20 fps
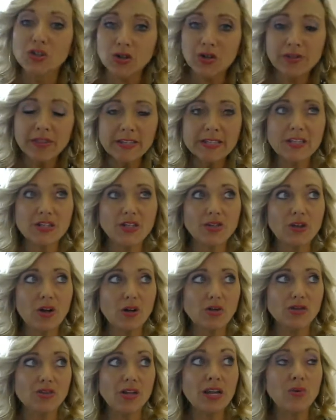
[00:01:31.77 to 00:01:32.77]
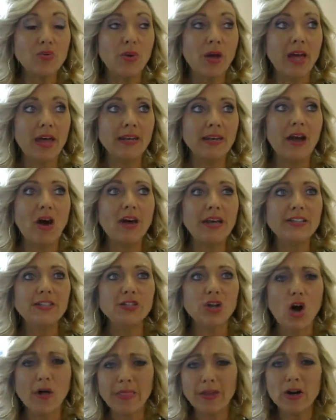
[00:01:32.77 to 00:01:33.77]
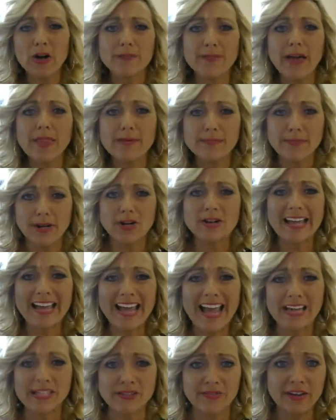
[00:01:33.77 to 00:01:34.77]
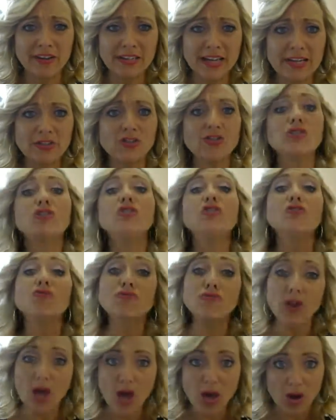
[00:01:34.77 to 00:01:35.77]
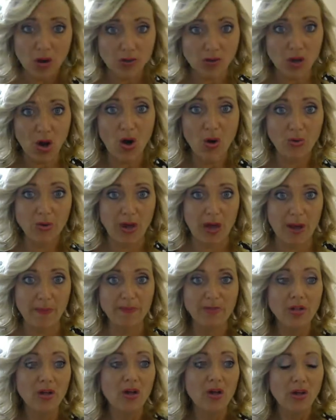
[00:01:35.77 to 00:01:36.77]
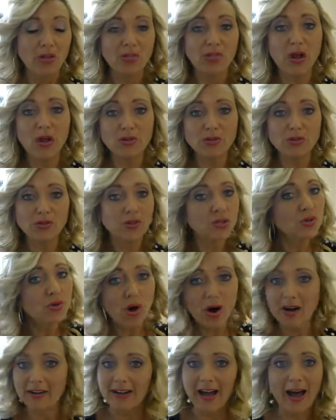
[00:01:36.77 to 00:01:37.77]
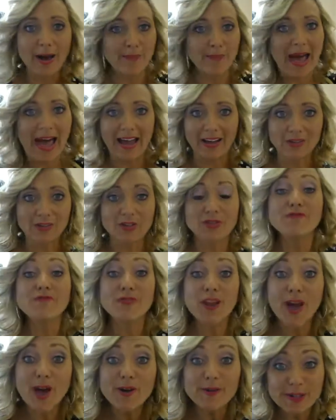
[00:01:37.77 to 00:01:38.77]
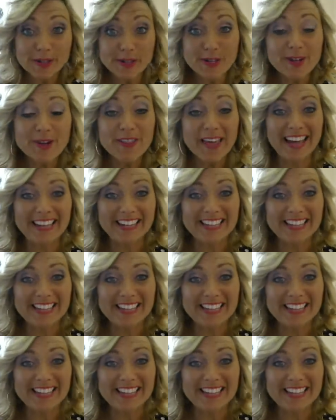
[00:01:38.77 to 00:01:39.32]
During the Did You Know sheet, when it's on there about the Mary Kay Ash Foundation, you know to hold up those 2 heart compacts. You know to do that.